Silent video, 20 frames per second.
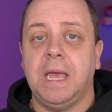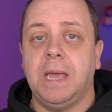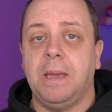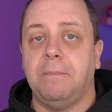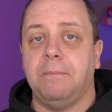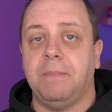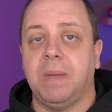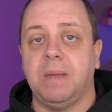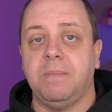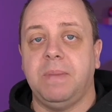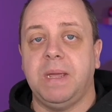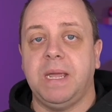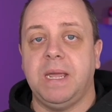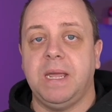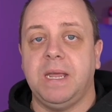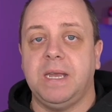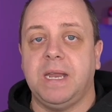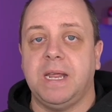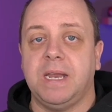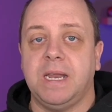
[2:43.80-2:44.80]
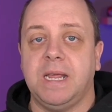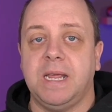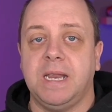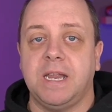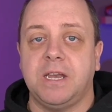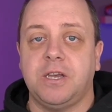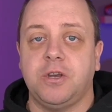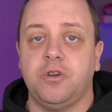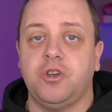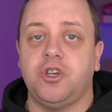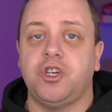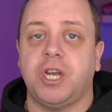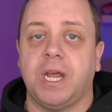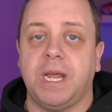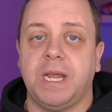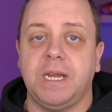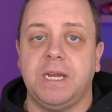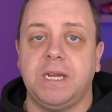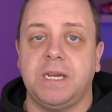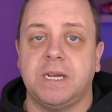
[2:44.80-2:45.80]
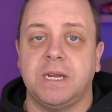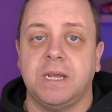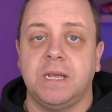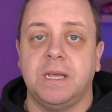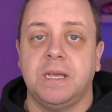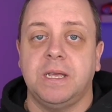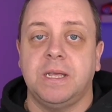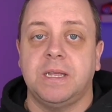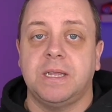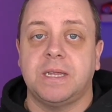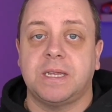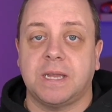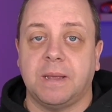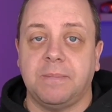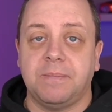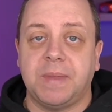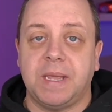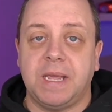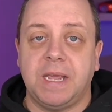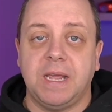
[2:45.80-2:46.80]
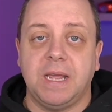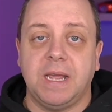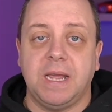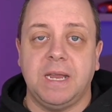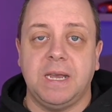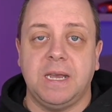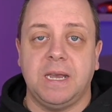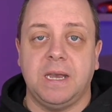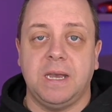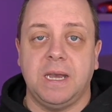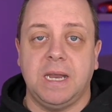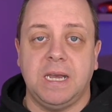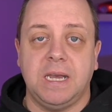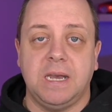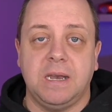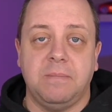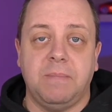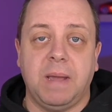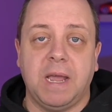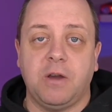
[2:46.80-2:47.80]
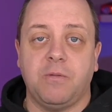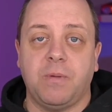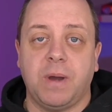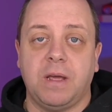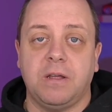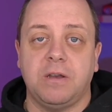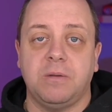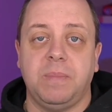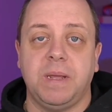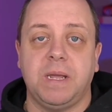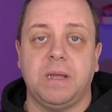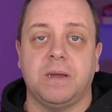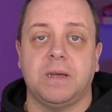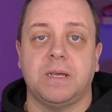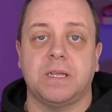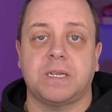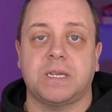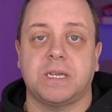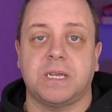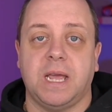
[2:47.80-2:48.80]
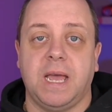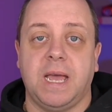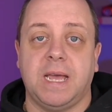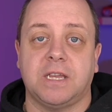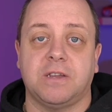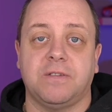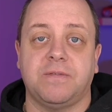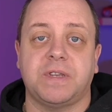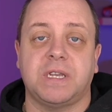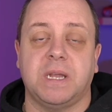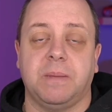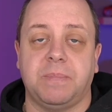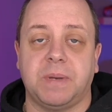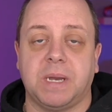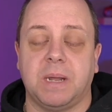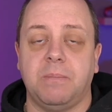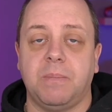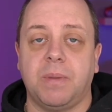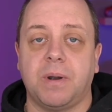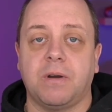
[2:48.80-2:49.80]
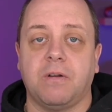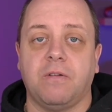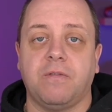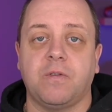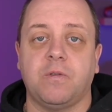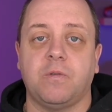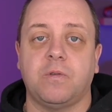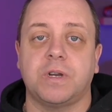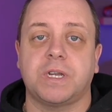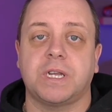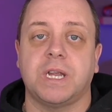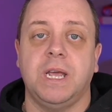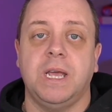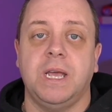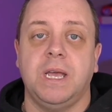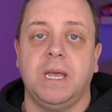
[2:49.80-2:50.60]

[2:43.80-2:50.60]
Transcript: maybe they needed to change something in in the background because as of September, of course,